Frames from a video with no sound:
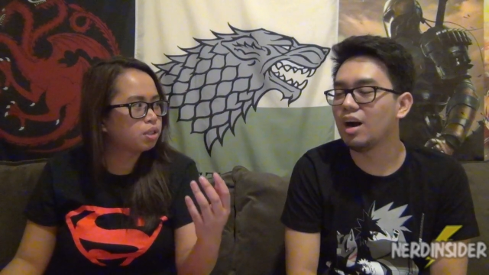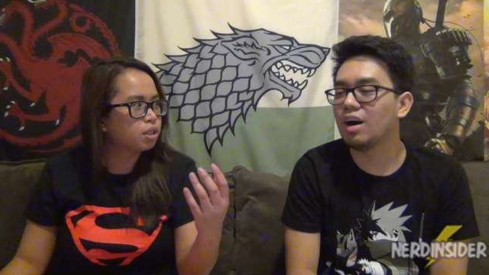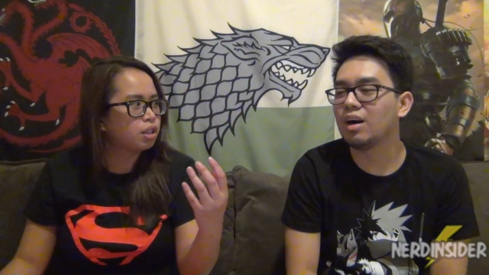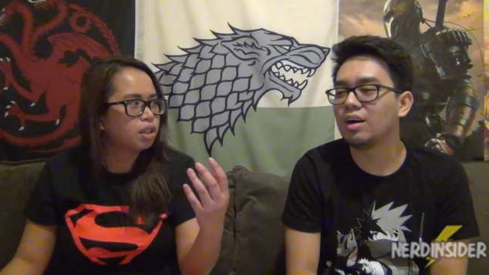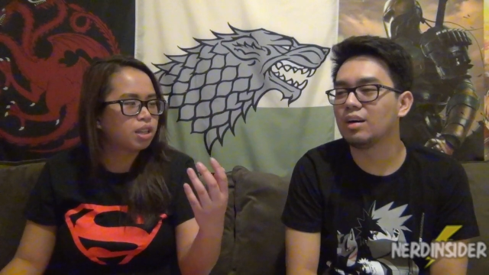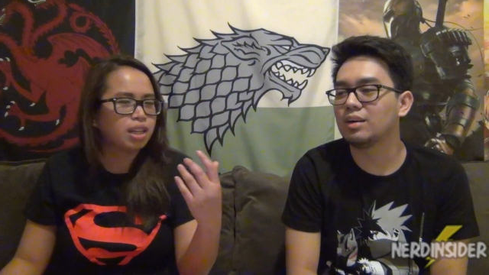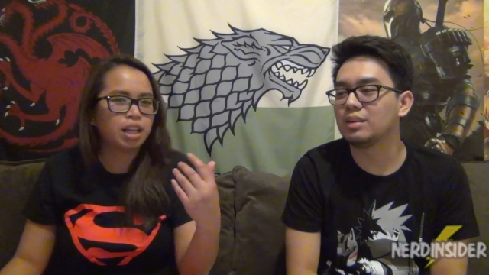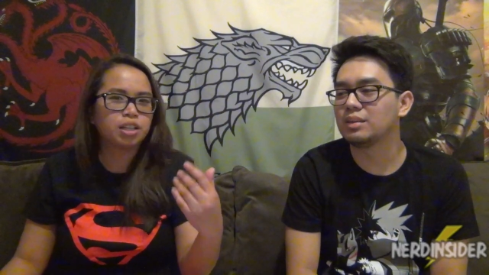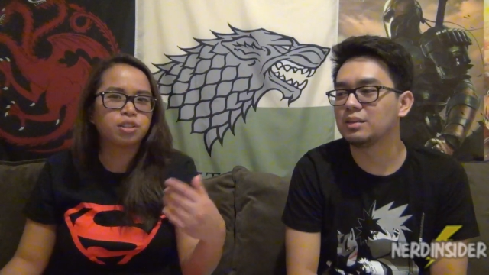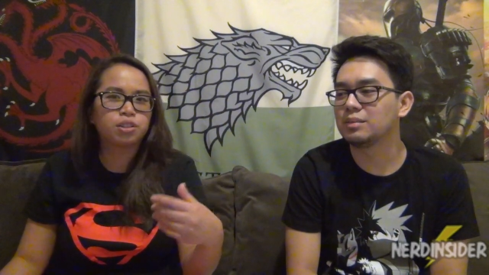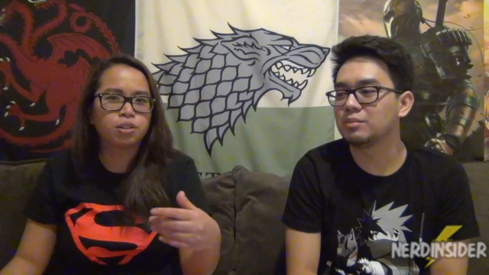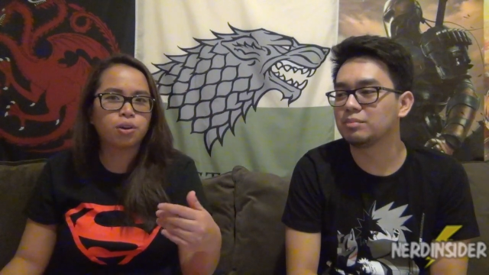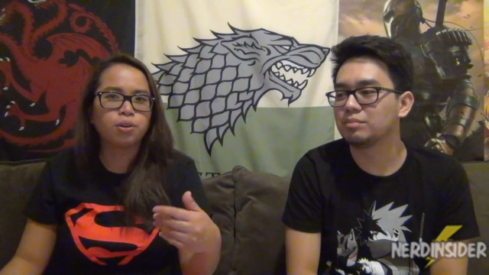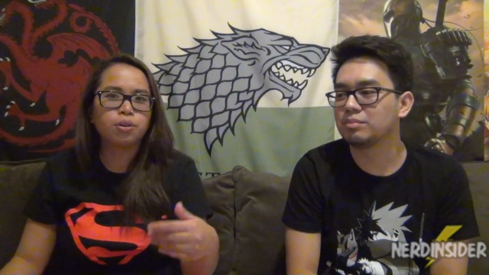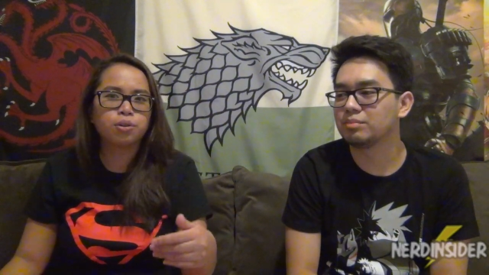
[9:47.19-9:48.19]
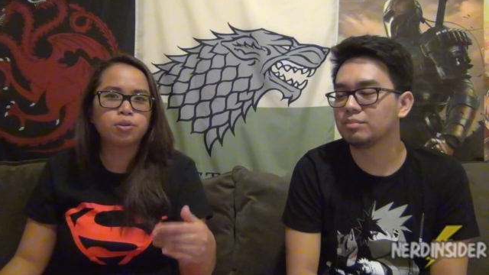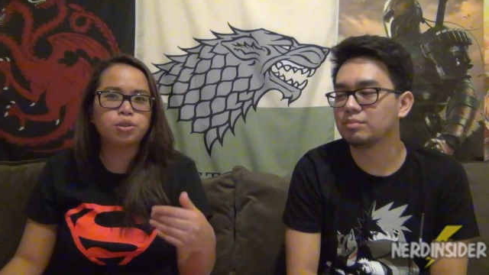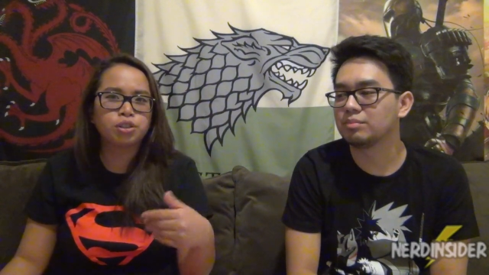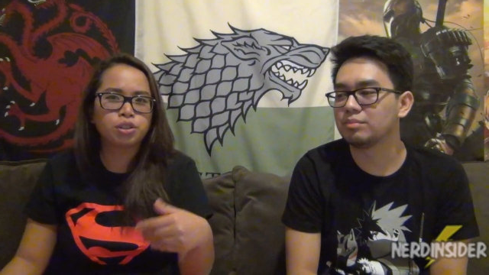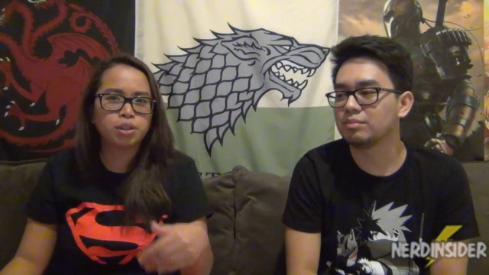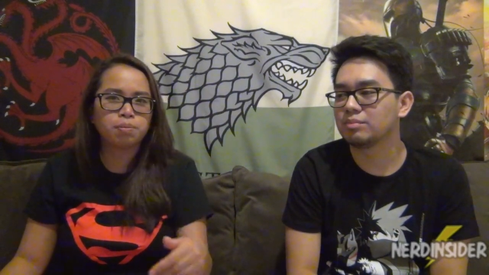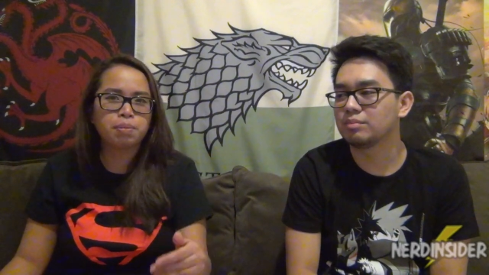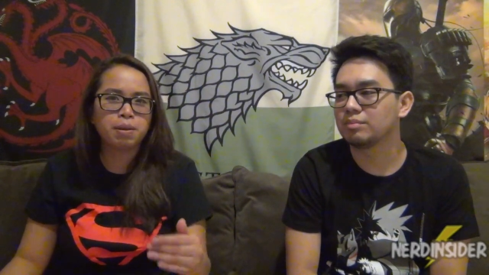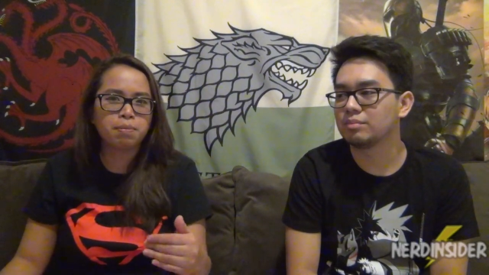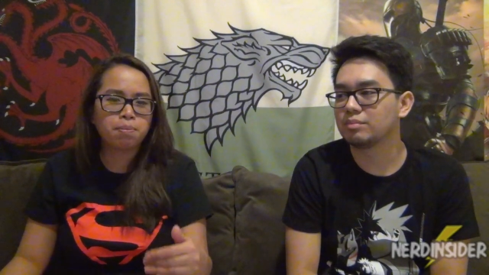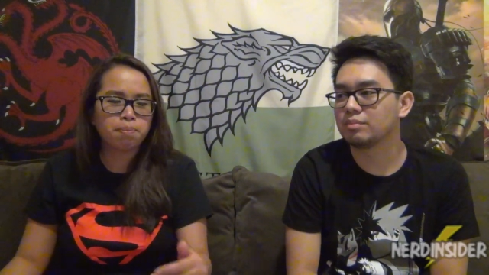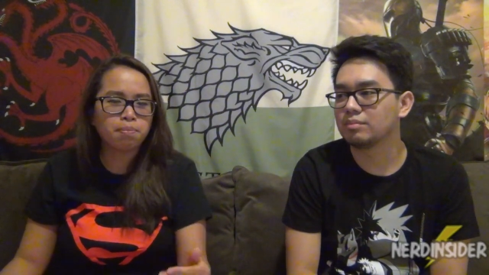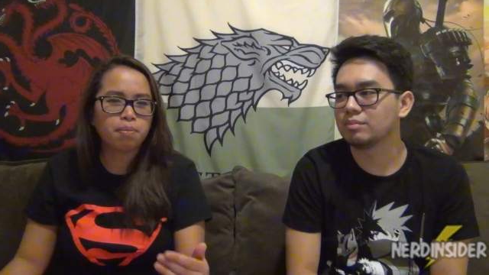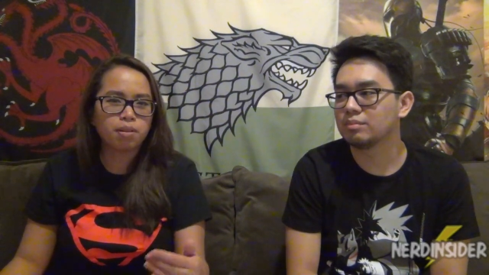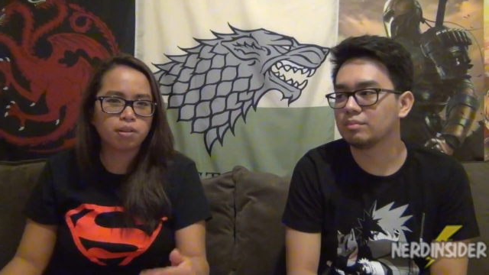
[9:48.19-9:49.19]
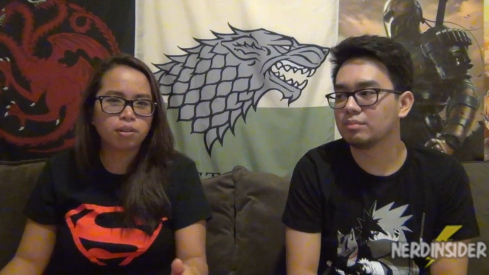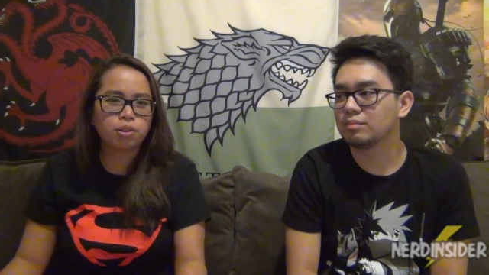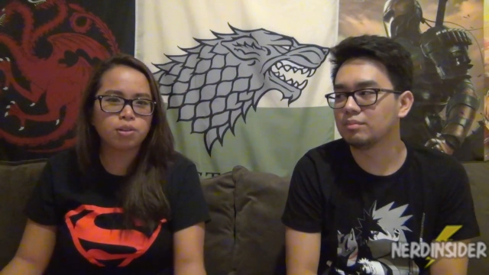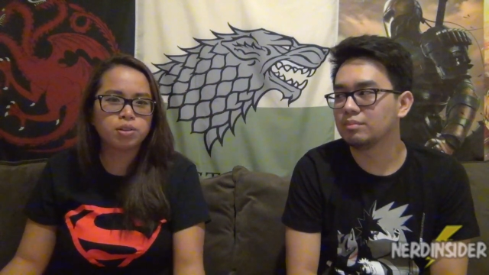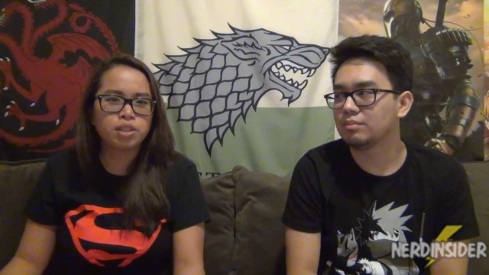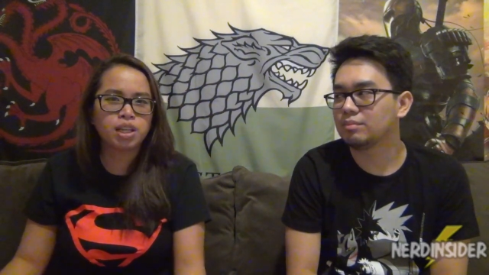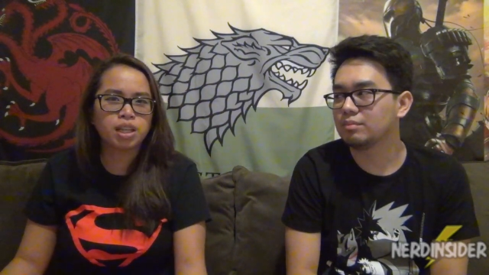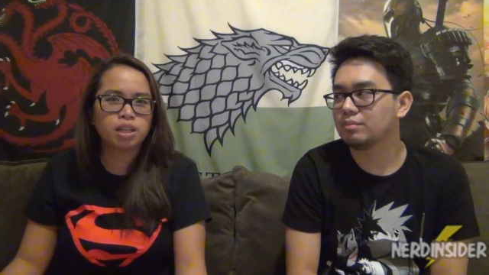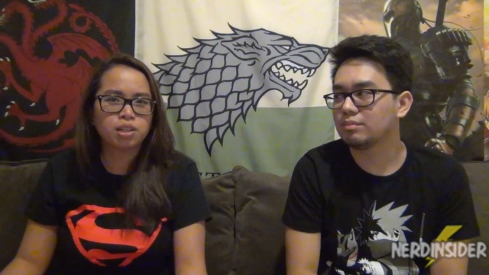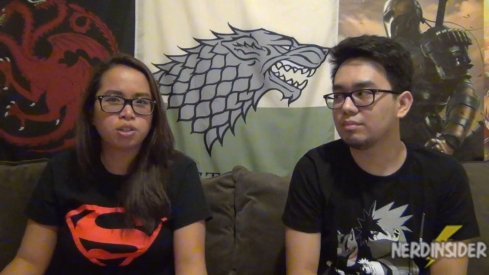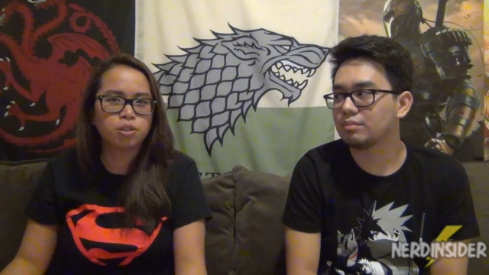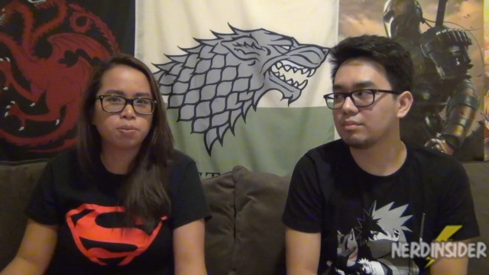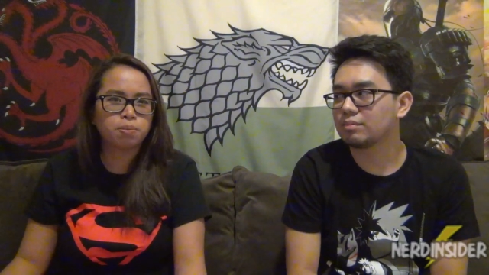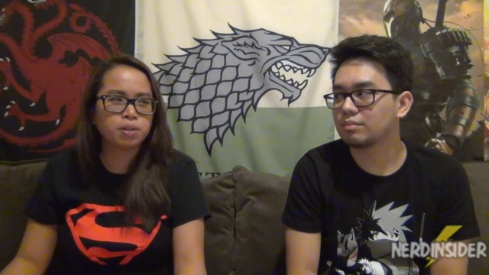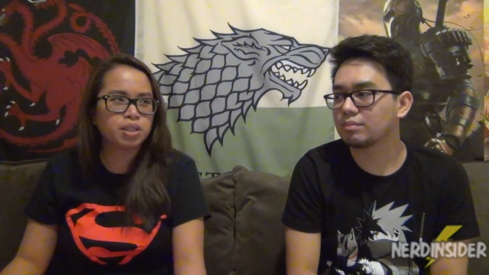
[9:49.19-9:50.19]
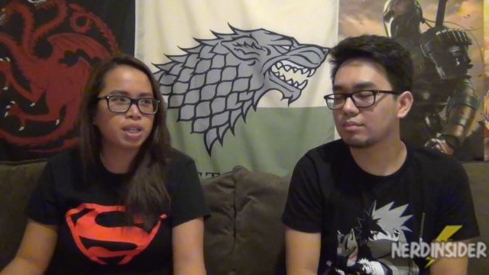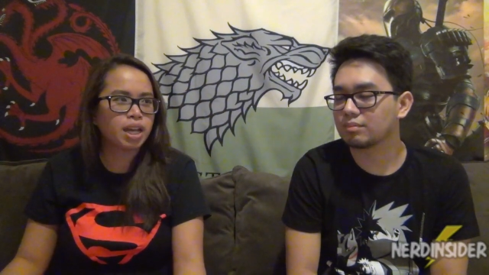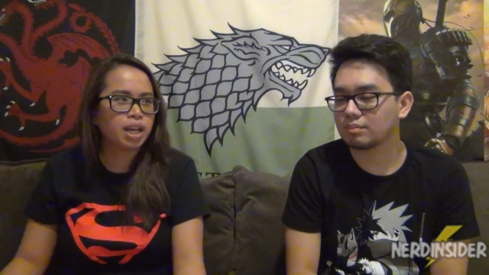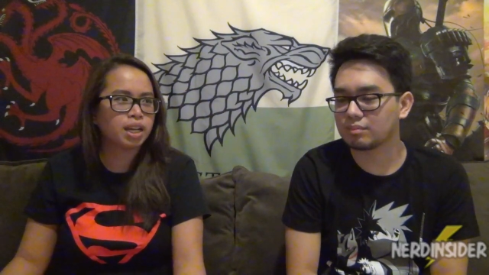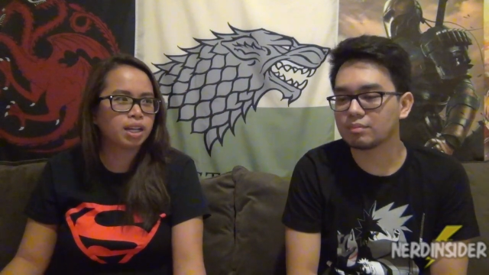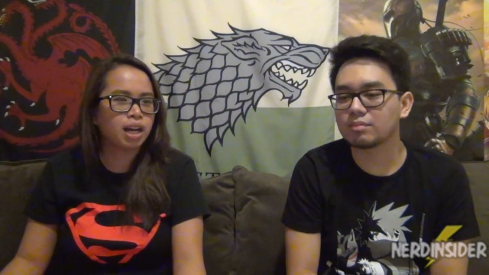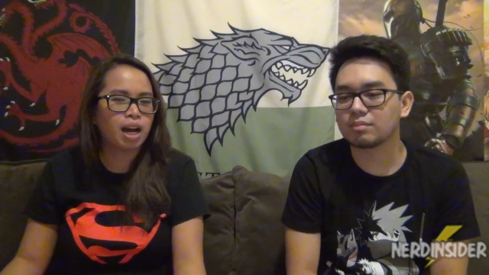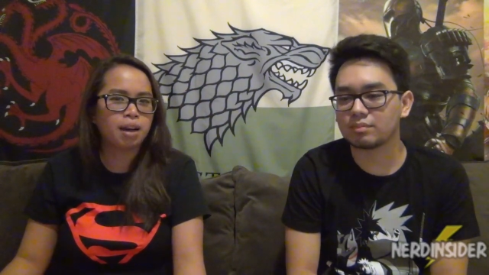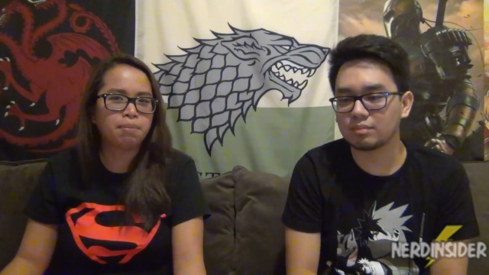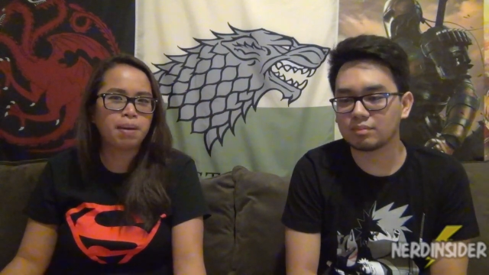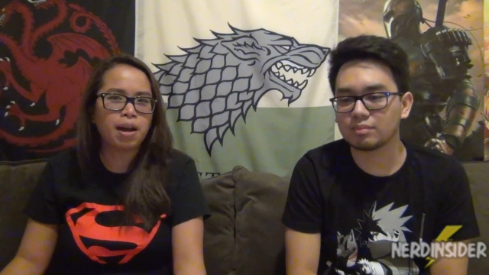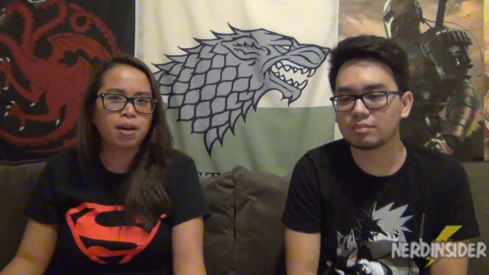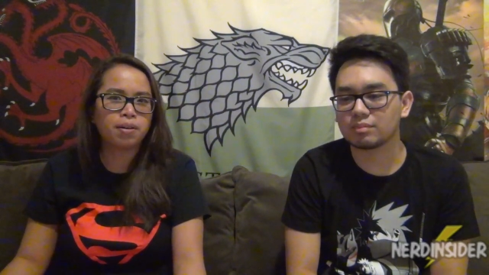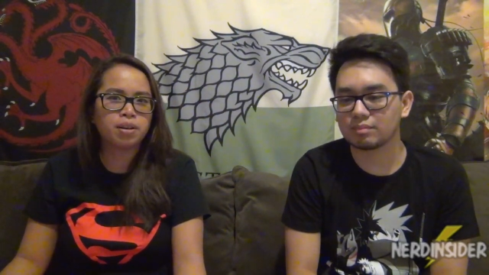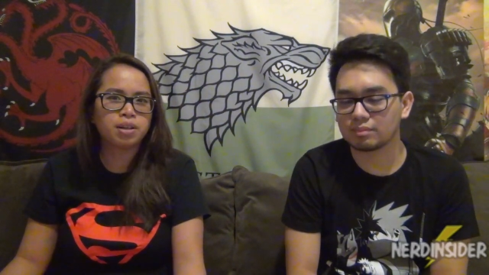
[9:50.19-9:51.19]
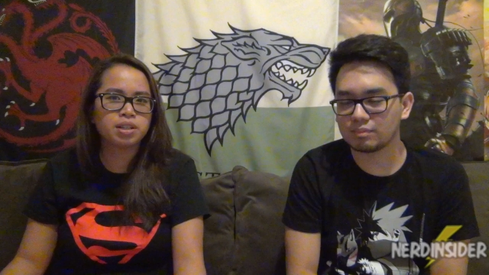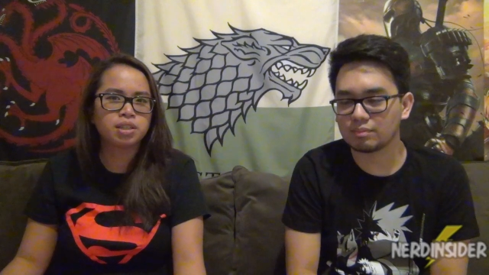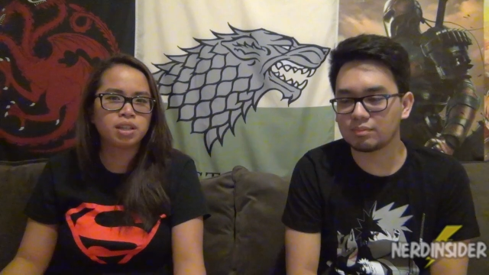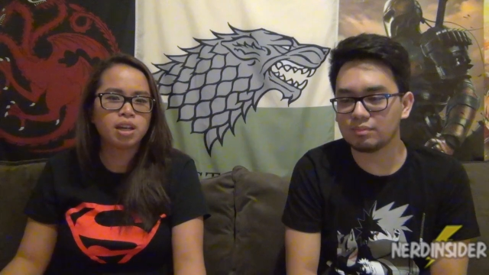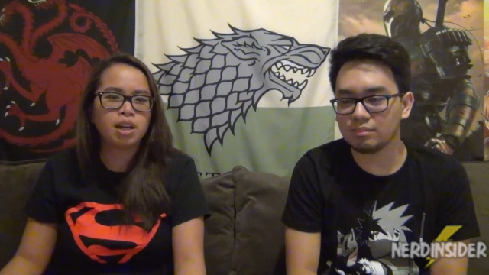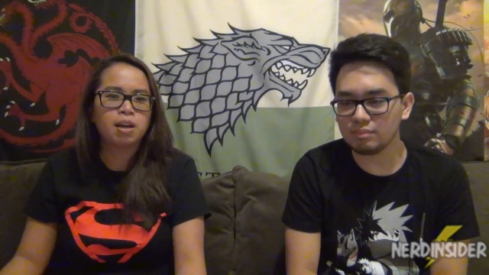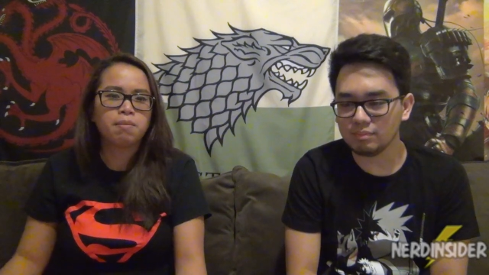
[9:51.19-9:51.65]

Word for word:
Speaker 1: oh. that Goku should be losing the Super Saiyan God powers